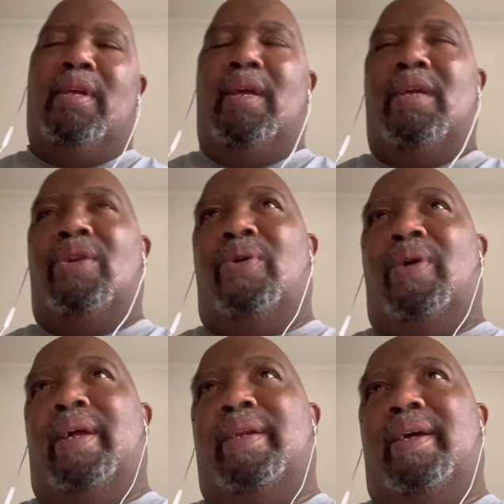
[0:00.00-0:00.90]
You know,
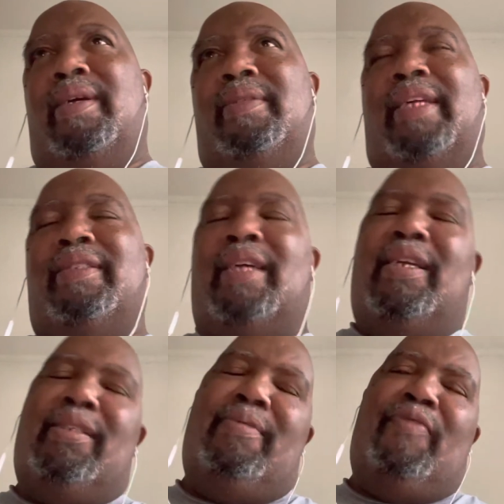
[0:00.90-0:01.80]
and uh, they
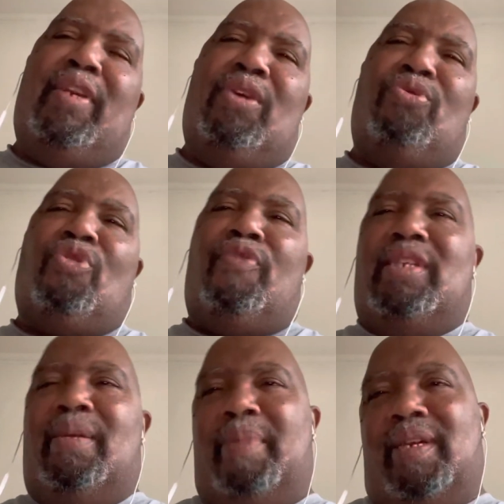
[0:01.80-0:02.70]
say videos over
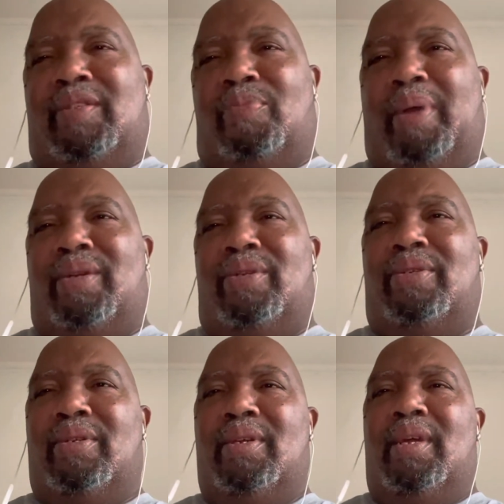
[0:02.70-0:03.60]
10 minutes are better.
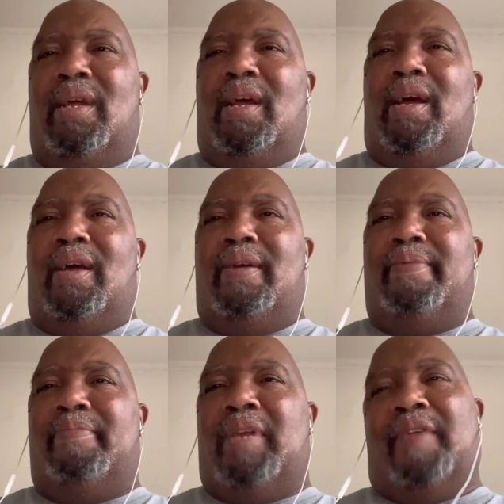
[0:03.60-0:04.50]
Um,
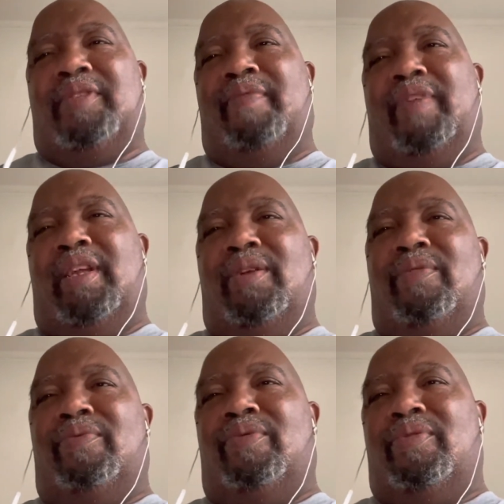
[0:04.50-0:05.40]
but I've seen
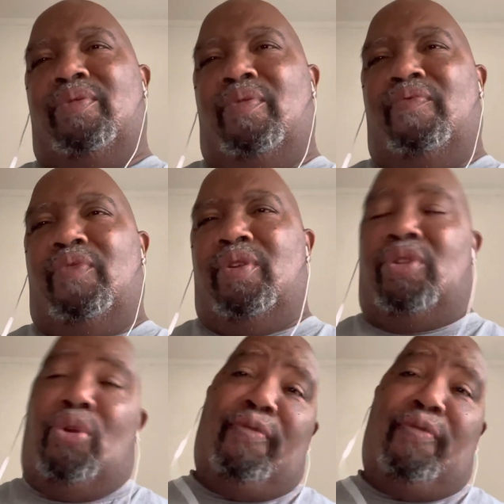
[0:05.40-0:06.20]
videos for 30,